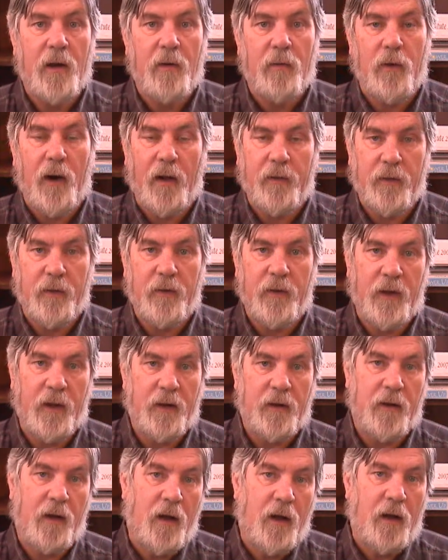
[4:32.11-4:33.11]
rather
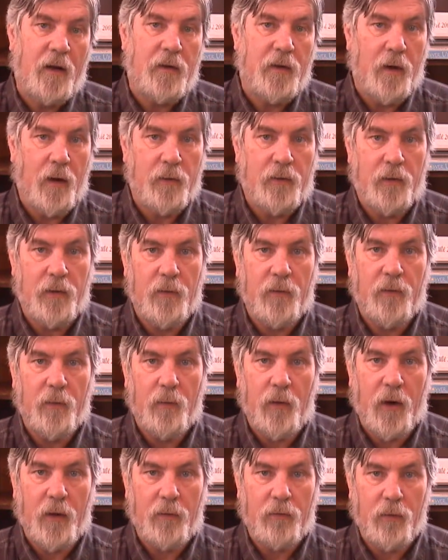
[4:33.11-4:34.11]
than 2 from
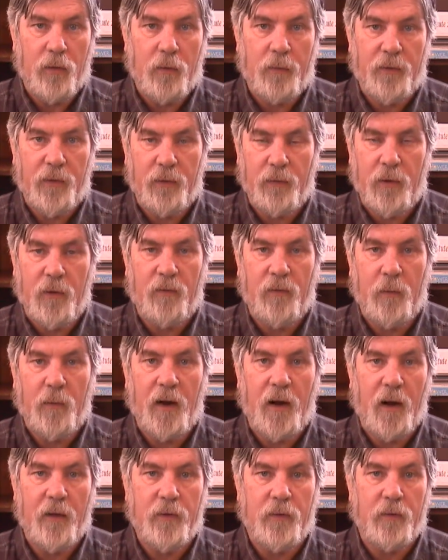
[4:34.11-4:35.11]
one group, 3 from
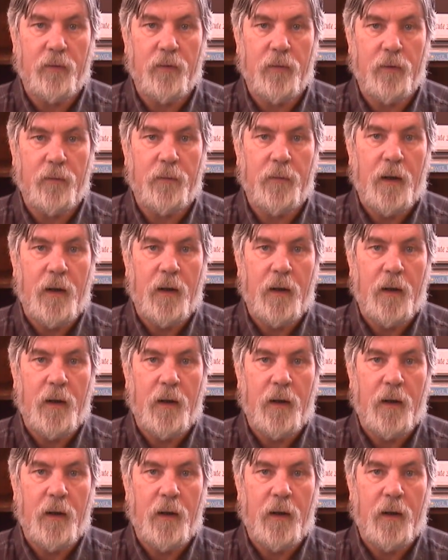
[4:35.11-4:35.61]
another group.